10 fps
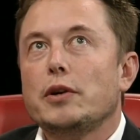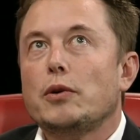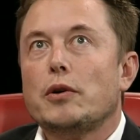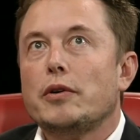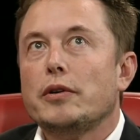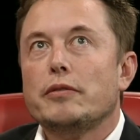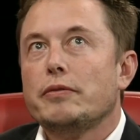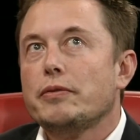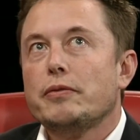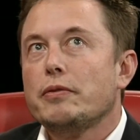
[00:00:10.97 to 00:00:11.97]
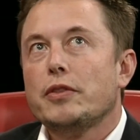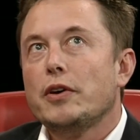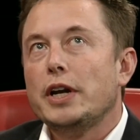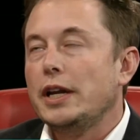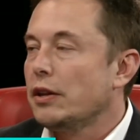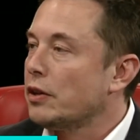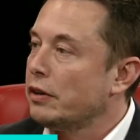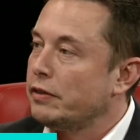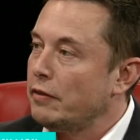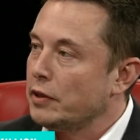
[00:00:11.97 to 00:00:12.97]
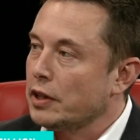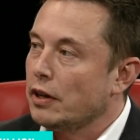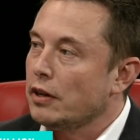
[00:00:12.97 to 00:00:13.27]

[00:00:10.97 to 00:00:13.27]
the order of thirty to thirty-five million